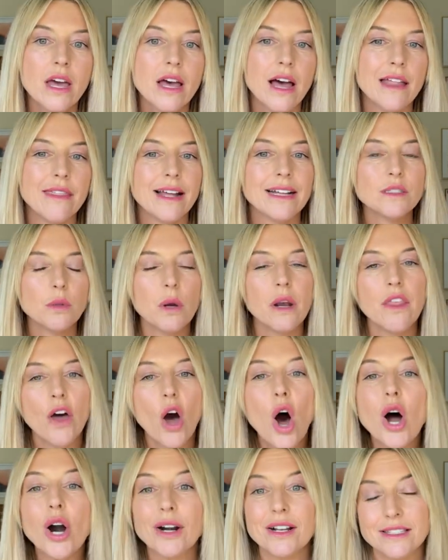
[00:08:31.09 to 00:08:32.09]
And that's one of the
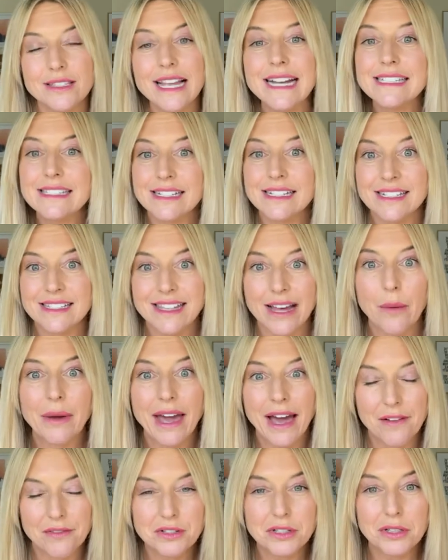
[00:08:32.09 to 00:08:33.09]
hardest lessons that we
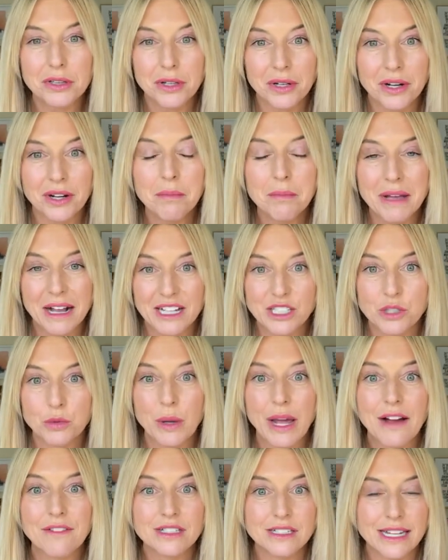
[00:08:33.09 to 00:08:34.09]
have to learn because
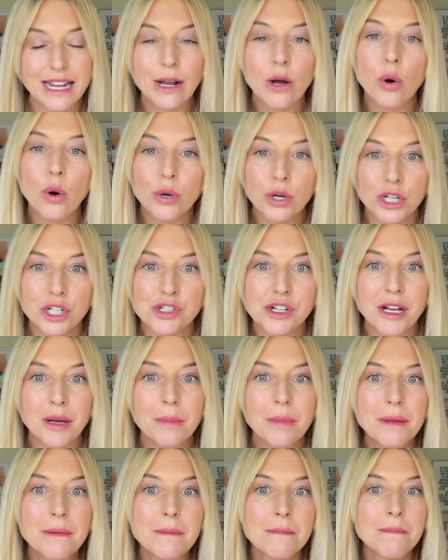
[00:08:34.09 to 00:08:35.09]
we have to take ownership.